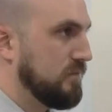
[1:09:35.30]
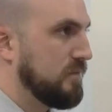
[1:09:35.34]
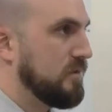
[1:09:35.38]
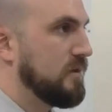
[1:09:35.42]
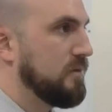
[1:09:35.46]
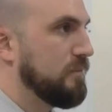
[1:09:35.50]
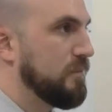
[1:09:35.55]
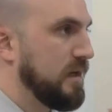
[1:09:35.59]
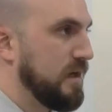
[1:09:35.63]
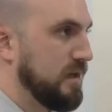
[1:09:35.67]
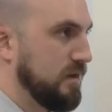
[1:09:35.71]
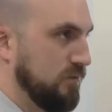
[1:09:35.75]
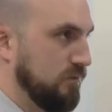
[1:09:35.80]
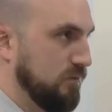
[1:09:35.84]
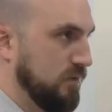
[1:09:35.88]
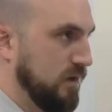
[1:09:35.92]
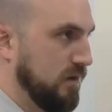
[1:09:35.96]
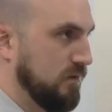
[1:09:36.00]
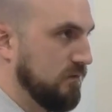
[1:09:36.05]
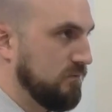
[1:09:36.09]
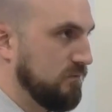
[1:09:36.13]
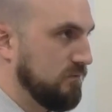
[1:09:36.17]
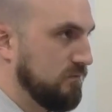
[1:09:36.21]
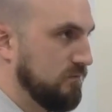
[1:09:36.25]

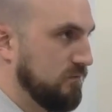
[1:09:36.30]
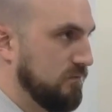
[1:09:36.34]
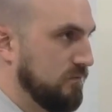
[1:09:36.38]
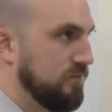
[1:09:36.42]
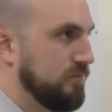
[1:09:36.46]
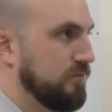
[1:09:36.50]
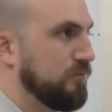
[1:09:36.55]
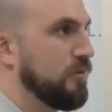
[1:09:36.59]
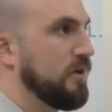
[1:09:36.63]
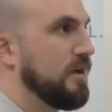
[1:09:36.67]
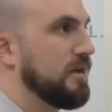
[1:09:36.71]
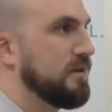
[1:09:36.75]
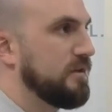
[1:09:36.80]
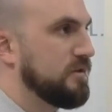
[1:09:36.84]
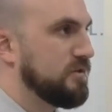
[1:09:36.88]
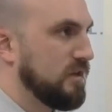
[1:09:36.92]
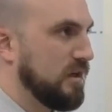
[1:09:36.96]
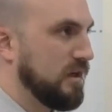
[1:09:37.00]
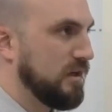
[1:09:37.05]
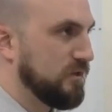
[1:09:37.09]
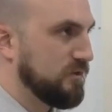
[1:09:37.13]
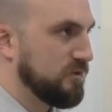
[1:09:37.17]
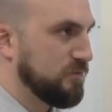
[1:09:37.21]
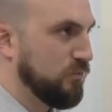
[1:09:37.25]
Immanuel, right? The
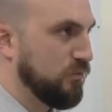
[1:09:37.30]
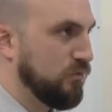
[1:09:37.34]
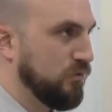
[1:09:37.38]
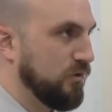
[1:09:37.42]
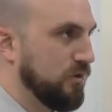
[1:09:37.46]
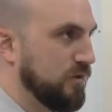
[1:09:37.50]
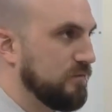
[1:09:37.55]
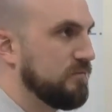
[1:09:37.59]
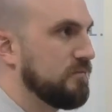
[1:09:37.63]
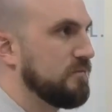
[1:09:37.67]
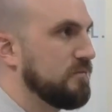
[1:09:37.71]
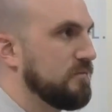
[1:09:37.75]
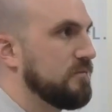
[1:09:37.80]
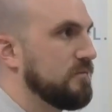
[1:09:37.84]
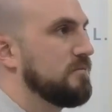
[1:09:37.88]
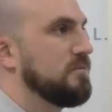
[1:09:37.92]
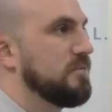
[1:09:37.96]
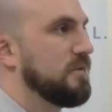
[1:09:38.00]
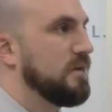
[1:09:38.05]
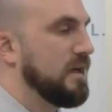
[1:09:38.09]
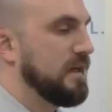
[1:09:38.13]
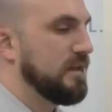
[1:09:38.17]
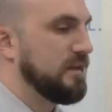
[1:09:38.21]
child is born. Okay.